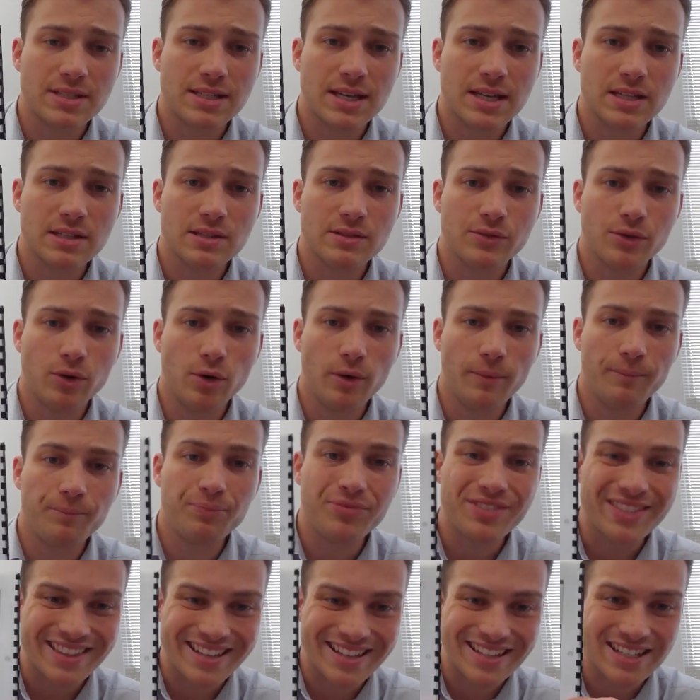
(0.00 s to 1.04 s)
stands for,
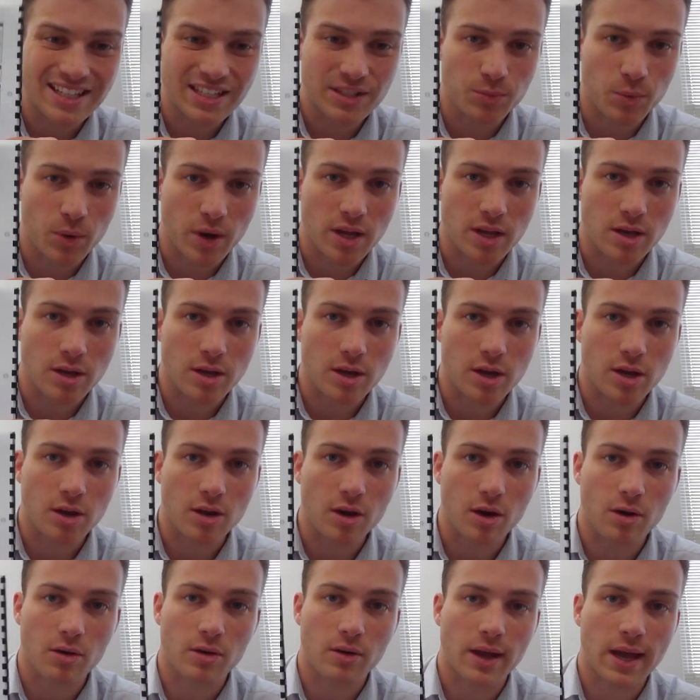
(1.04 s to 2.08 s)
this is where you can
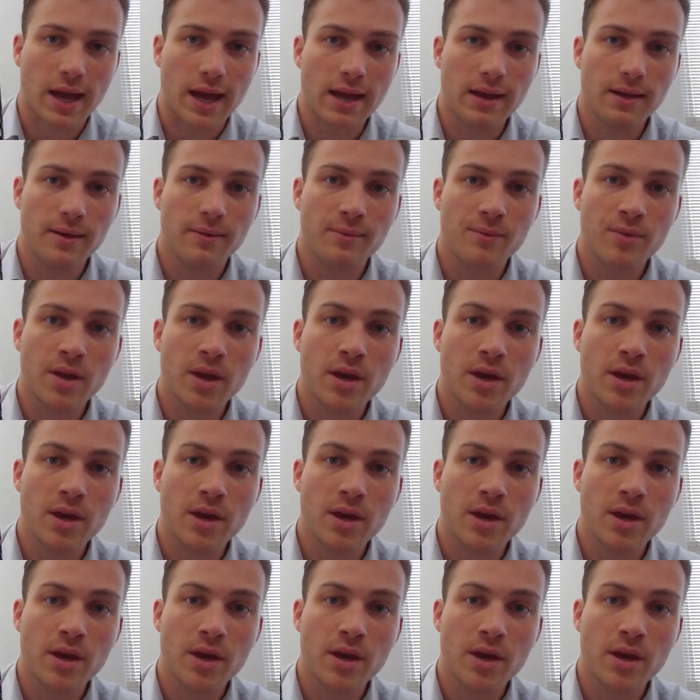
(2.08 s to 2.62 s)
go, okay?